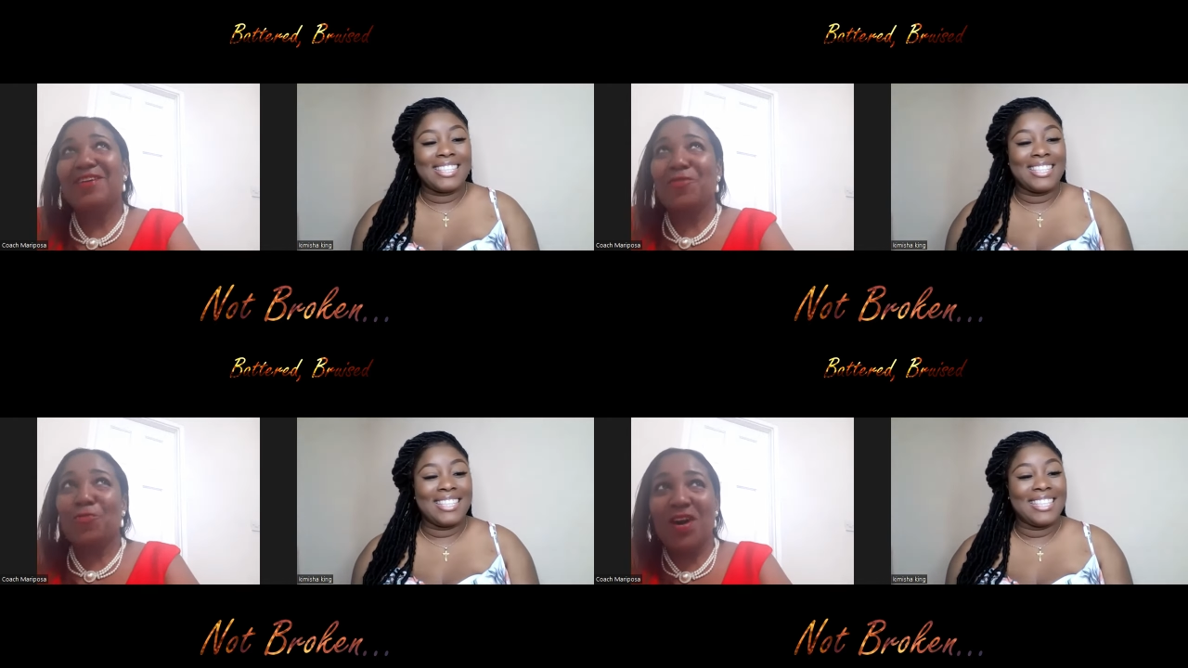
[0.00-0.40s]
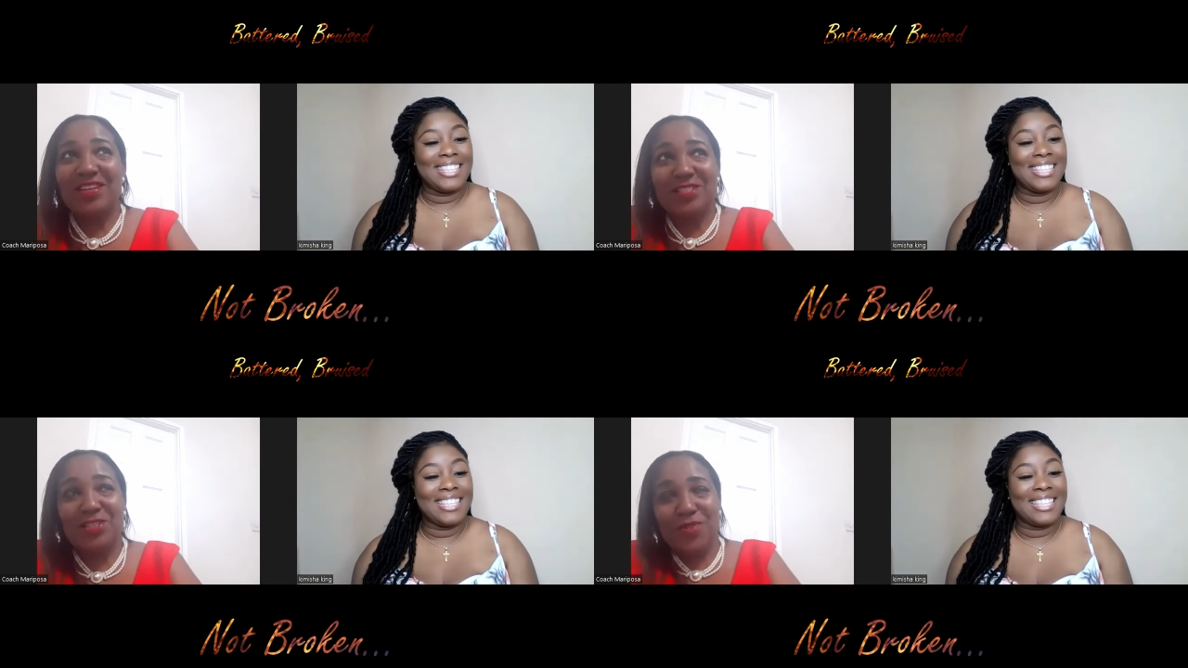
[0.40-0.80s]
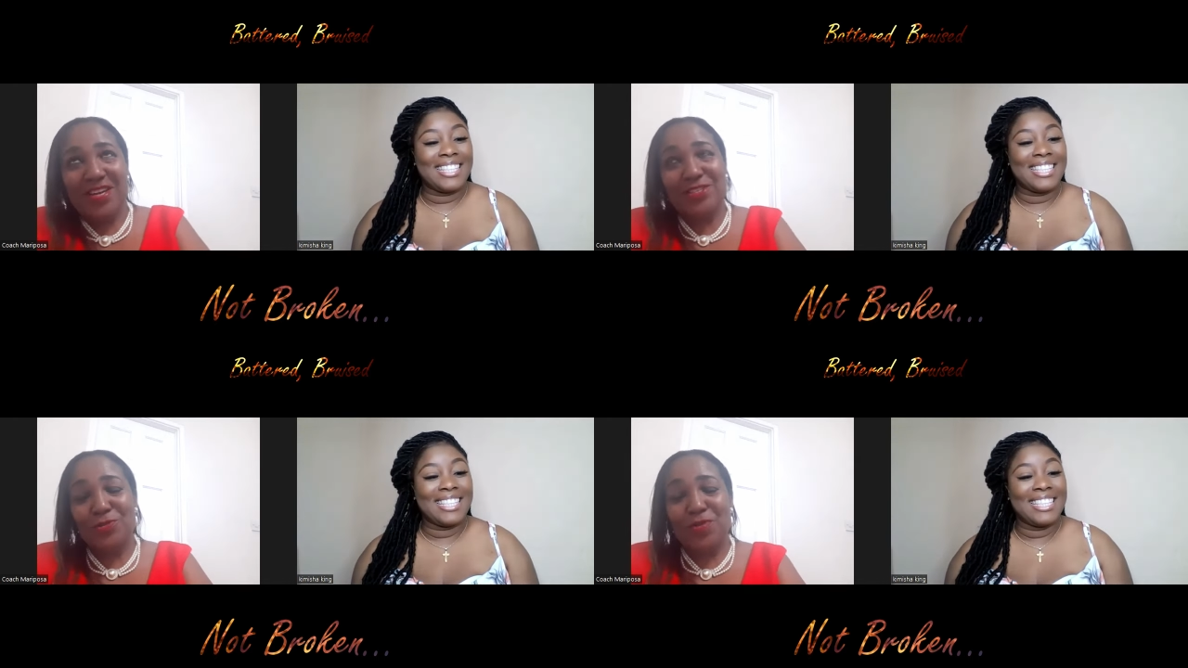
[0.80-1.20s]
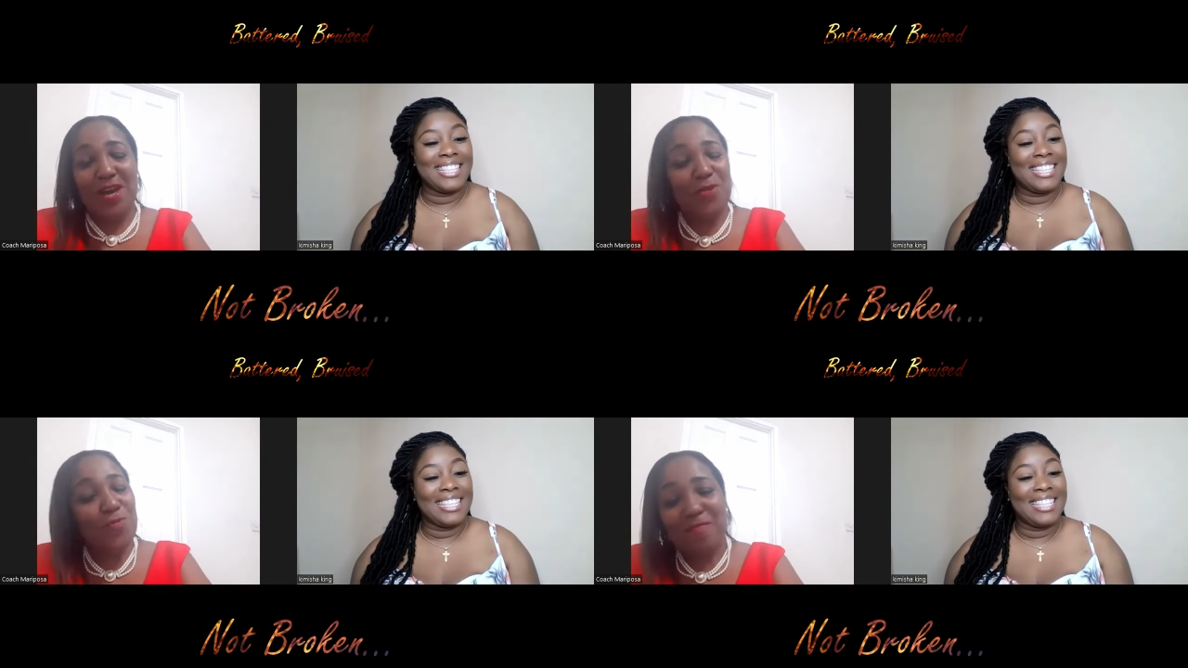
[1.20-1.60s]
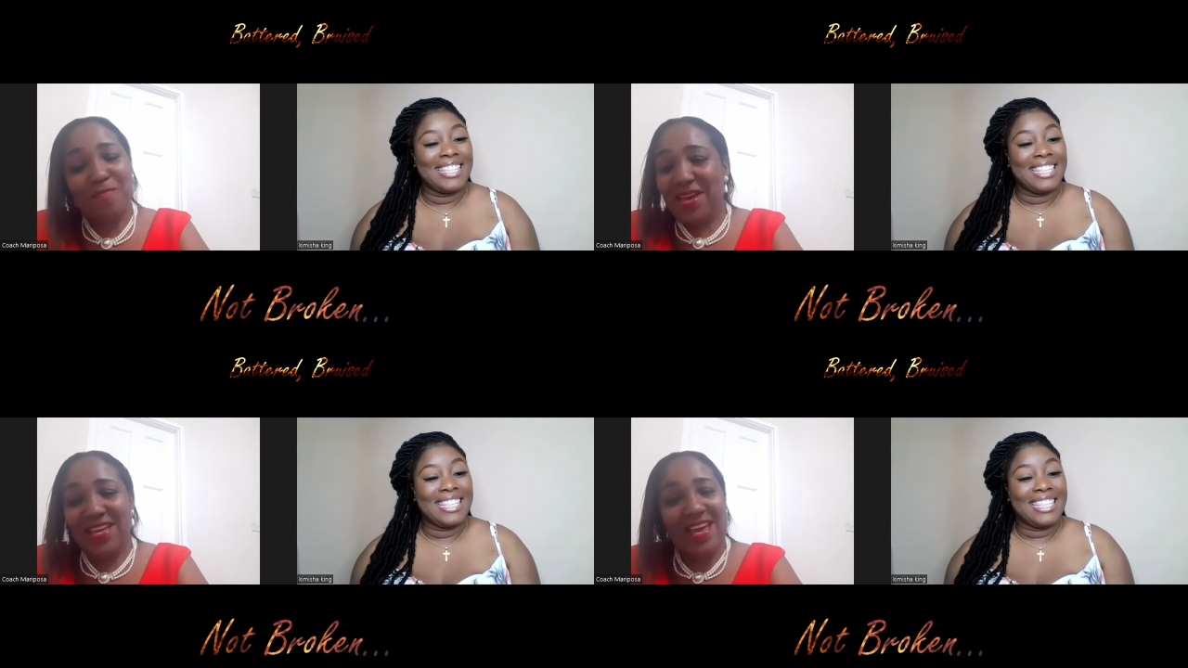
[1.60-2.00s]
Speaker 1: what do I do? I wear
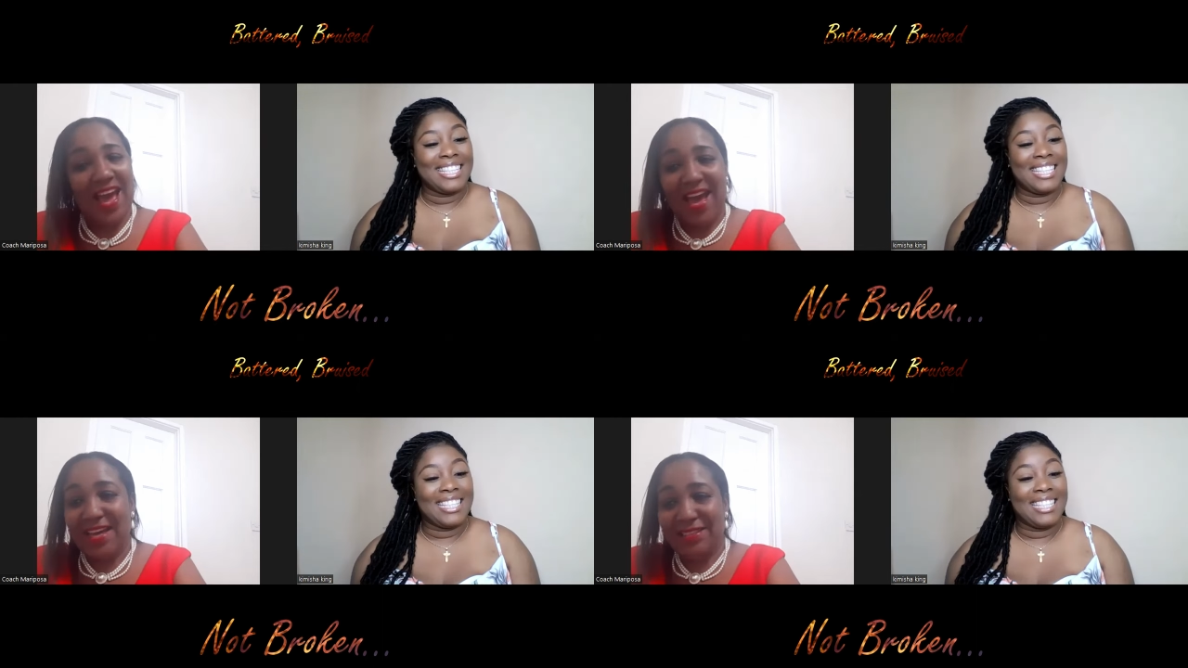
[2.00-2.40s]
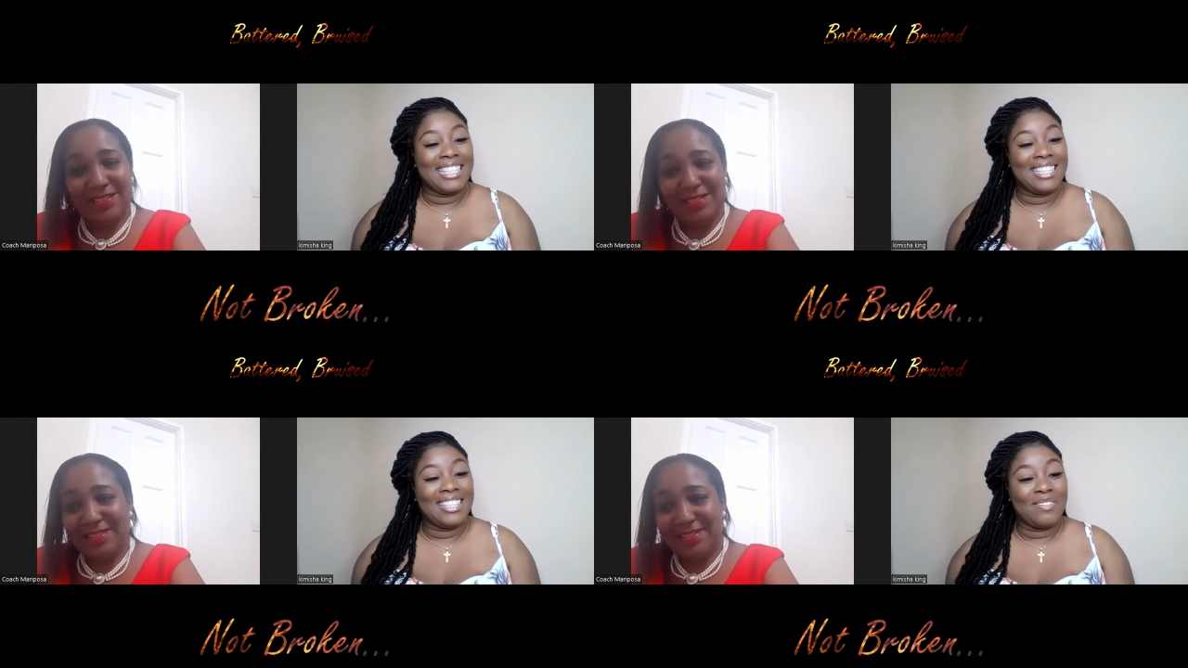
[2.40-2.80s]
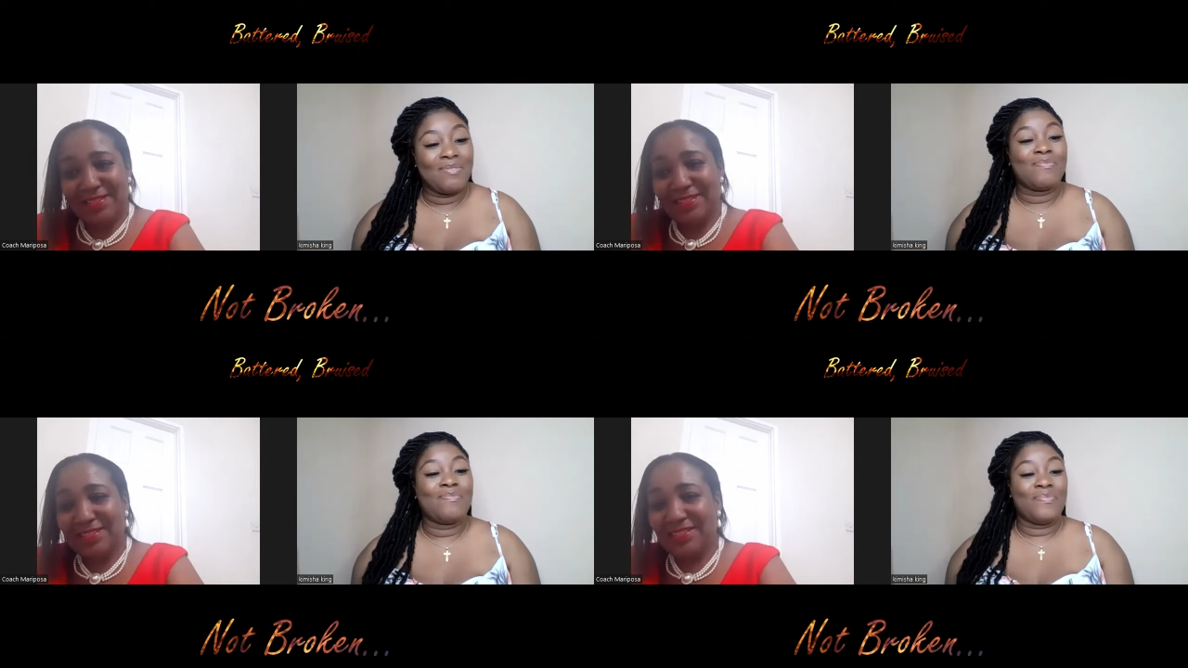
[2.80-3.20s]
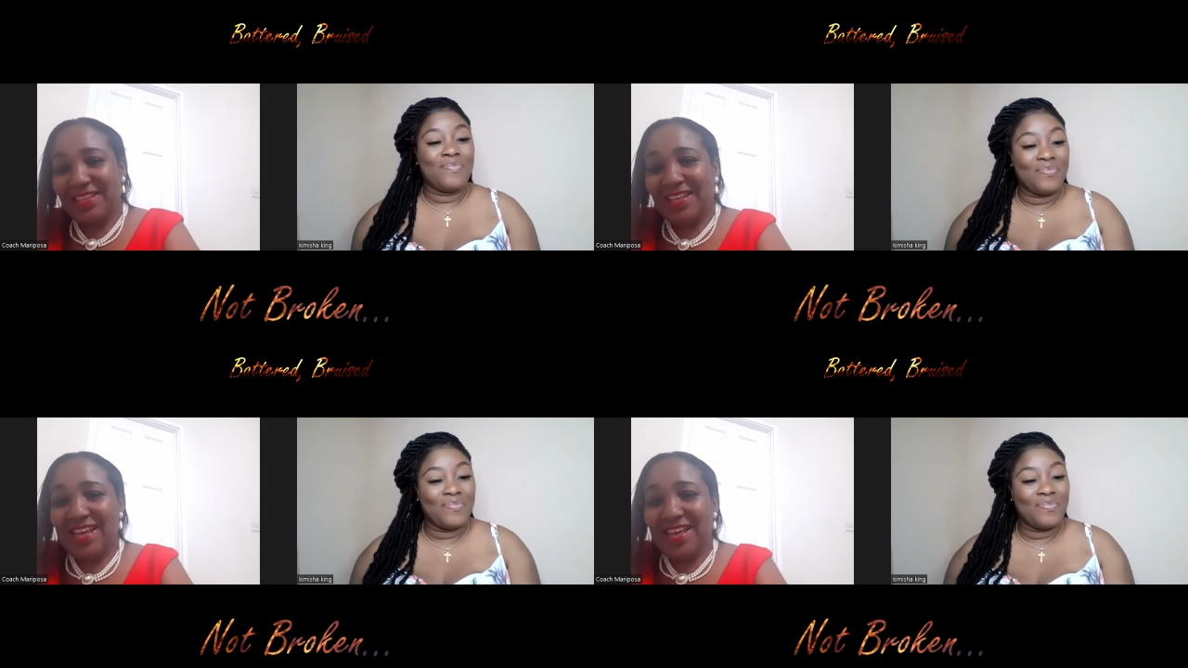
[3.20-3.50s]
many hats. Mm -hmm.